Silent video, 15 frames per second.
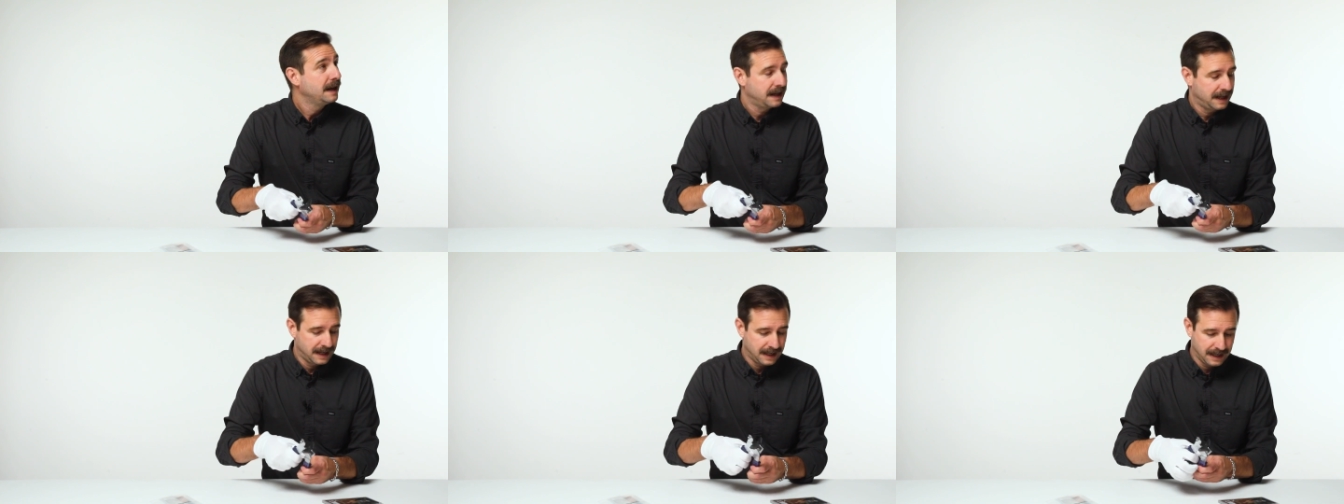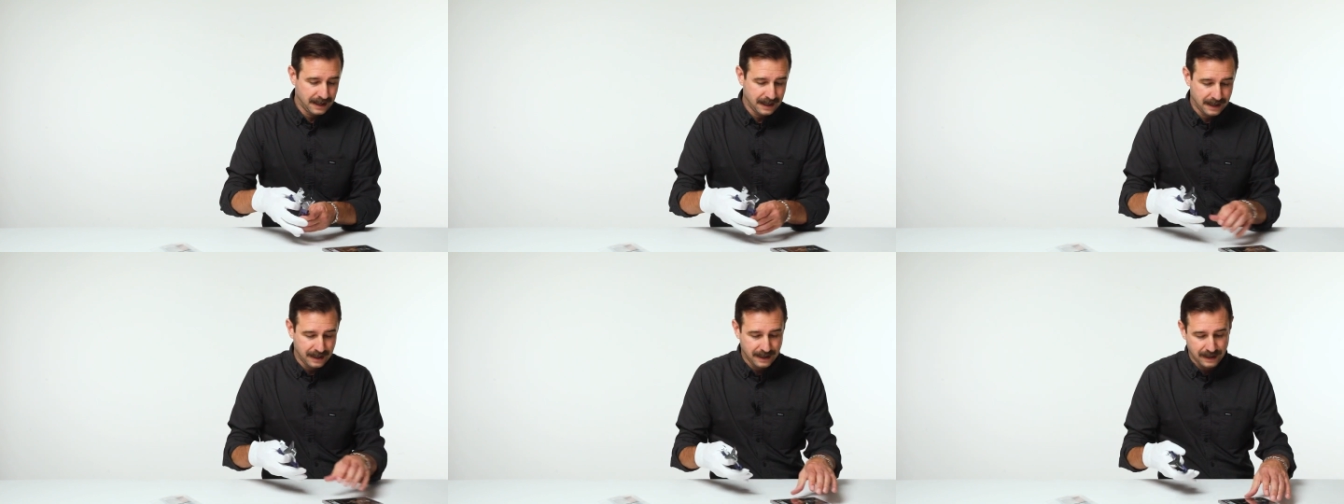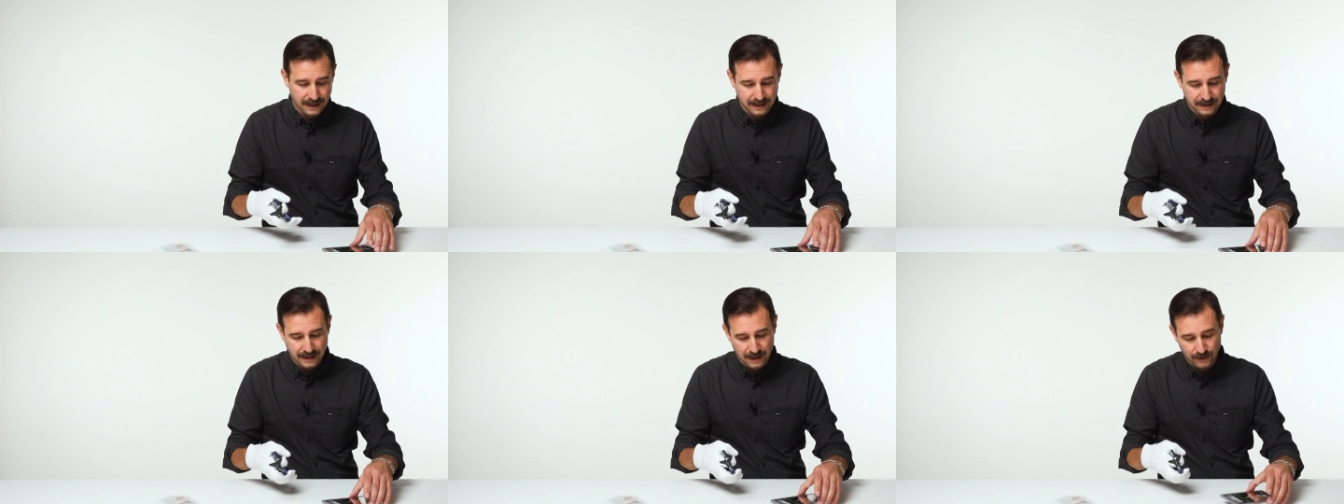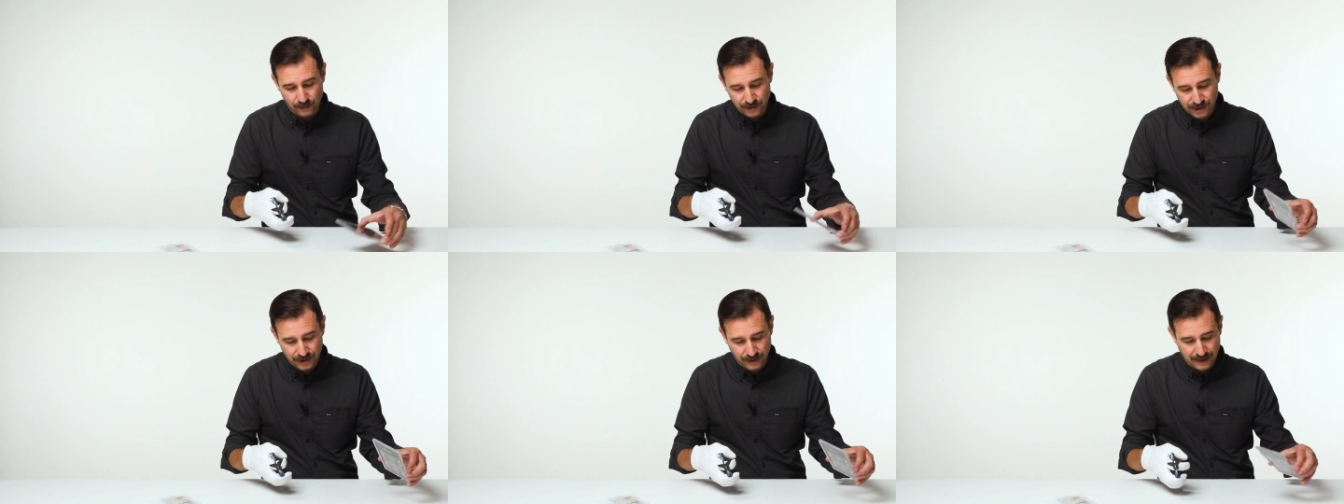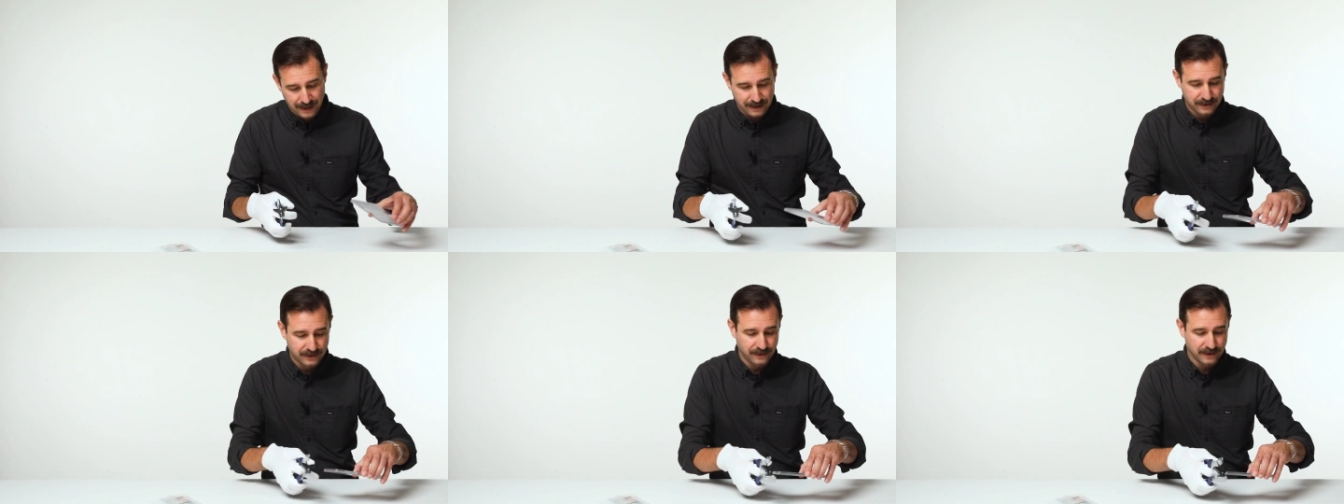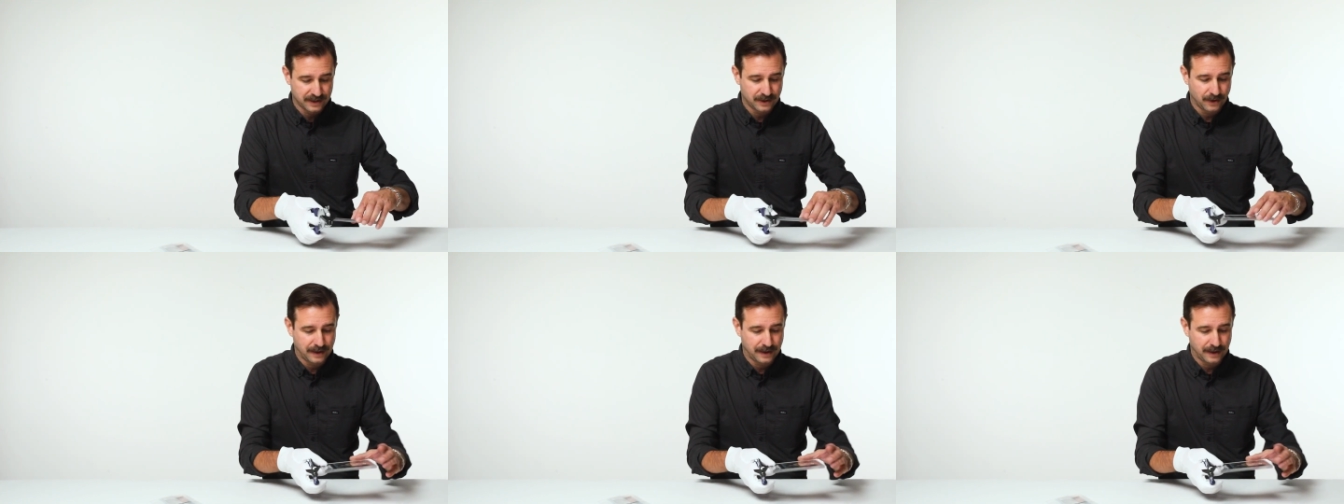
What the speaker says: and I will show you how to do this.